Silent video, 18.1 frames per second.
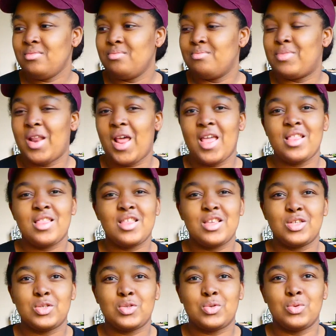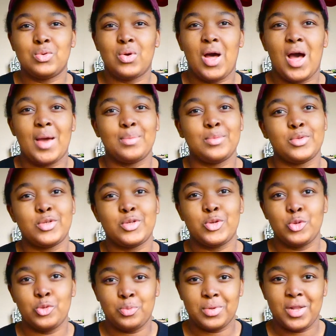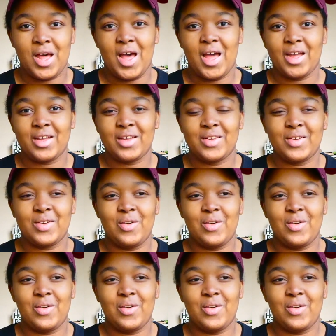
But at this school, I'm too black.